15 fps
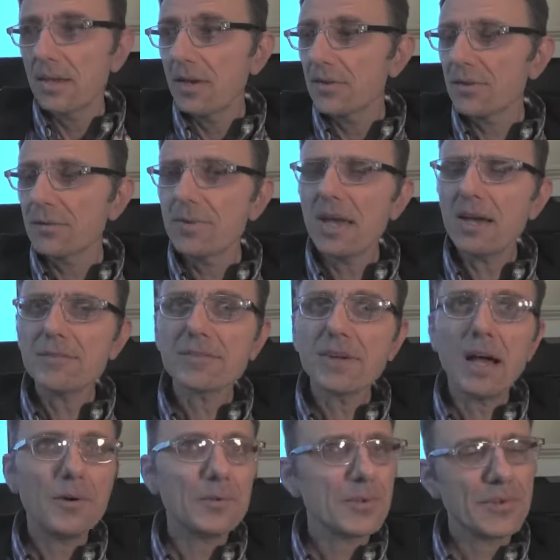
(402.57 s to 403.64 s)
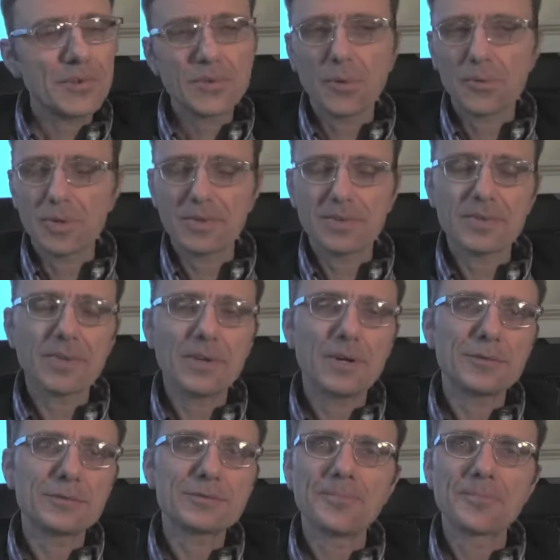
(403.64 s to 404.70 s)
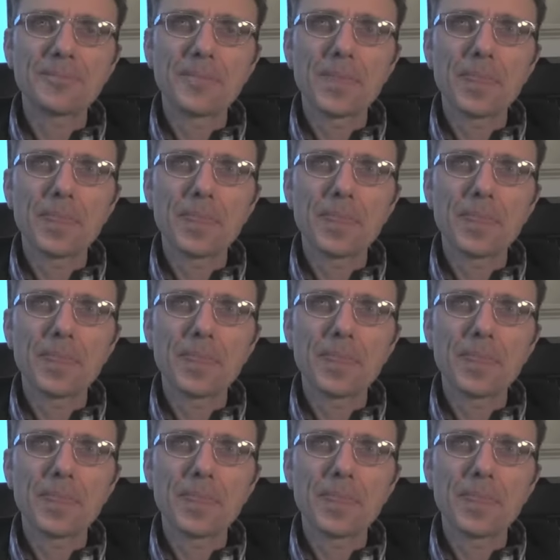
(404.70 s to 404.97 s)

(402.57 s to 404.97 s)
So we have counter stories of